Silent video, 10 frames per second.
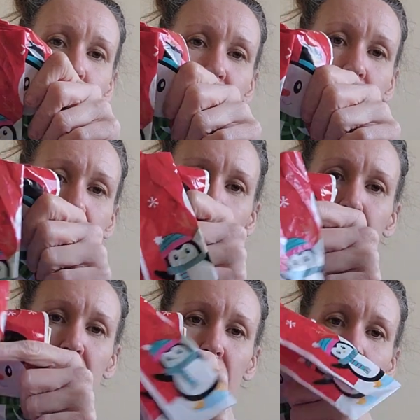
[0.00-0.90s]
with the little
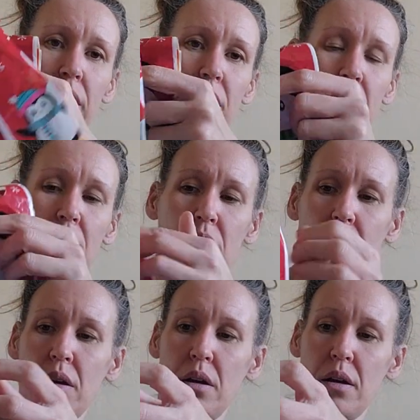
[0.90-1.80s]
penguin
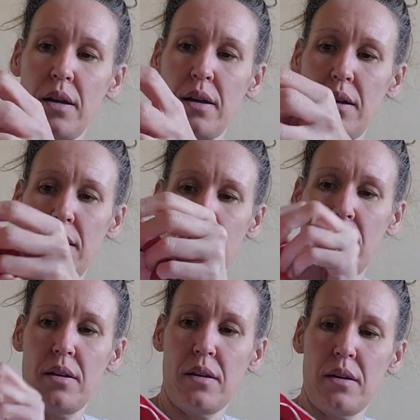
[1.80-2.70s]

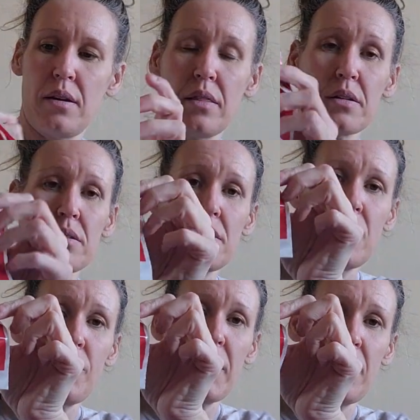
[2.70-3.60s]
and the
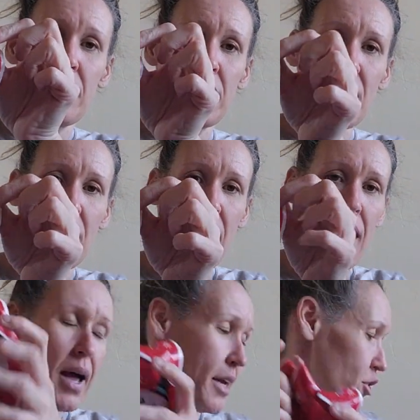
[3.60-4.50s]
snowman.
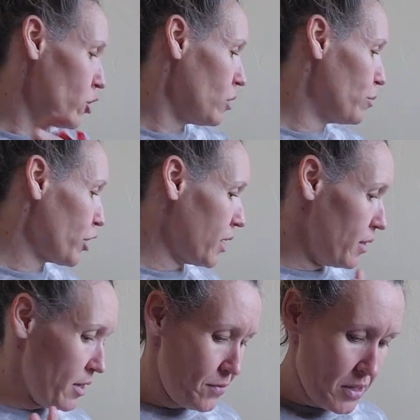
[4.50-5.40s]
I do bring
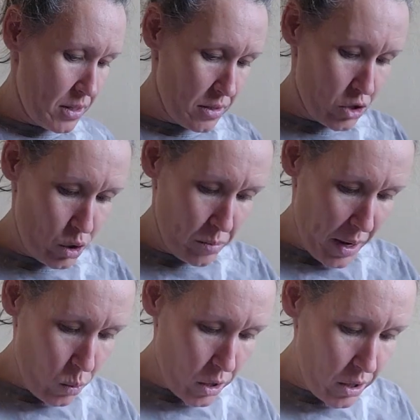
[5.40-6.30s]
gift things to
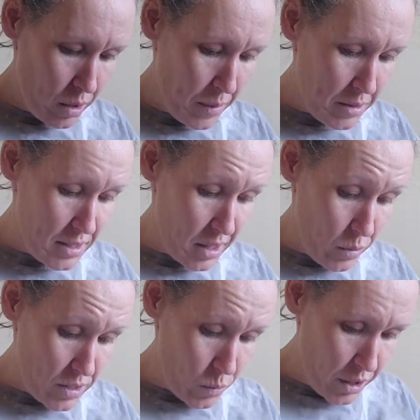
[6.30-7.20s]
my work, but since I
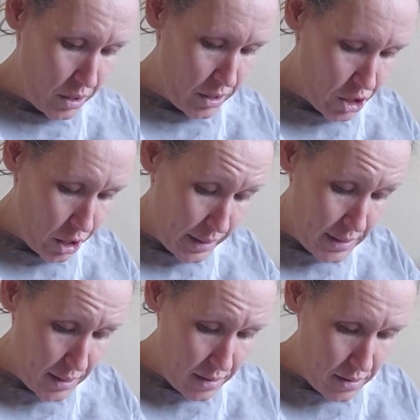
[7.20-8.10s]
wasn't working this year, I
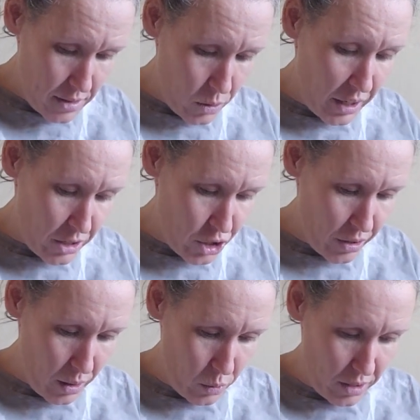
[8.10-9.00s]
didn't. So next year
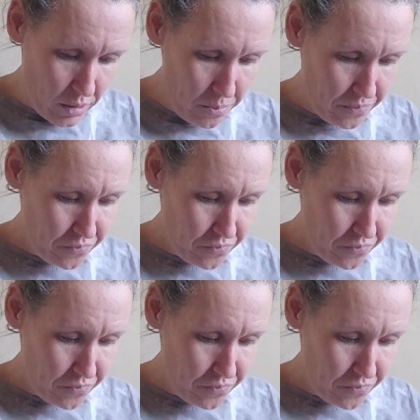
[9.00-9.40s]
I will.